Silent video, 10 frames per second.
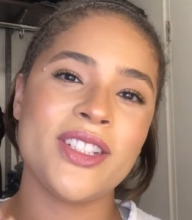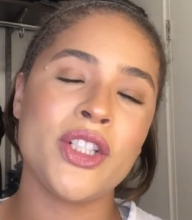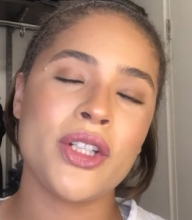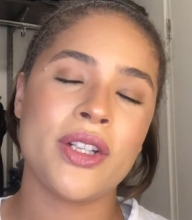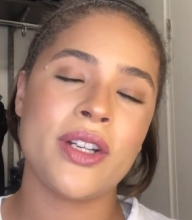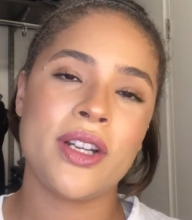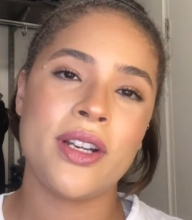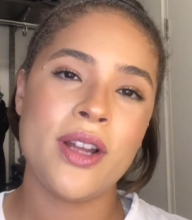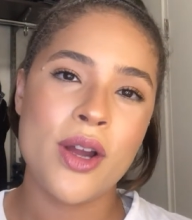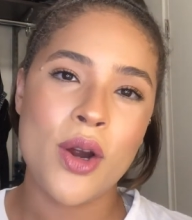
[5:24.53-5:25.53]
It is
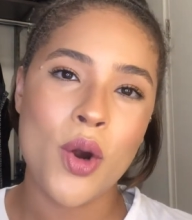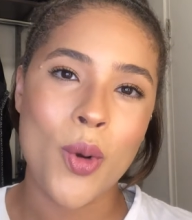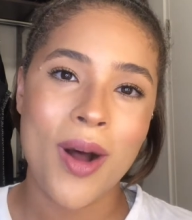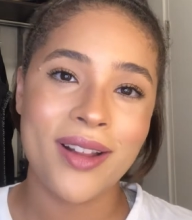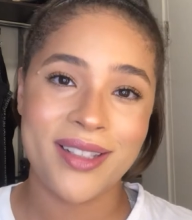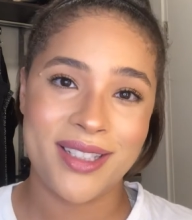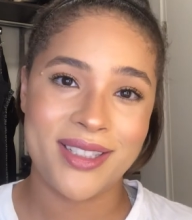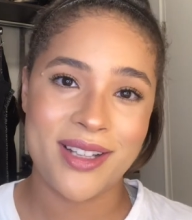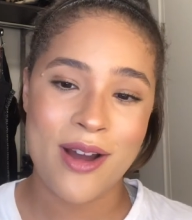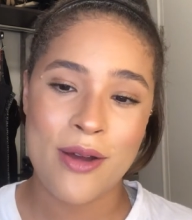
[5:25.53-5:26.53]
good quality
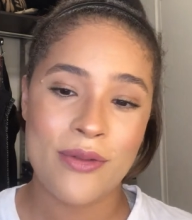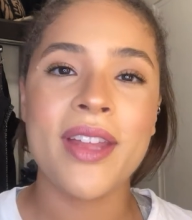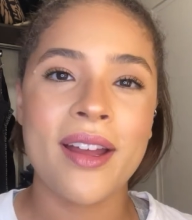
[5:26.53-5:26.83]
stuff.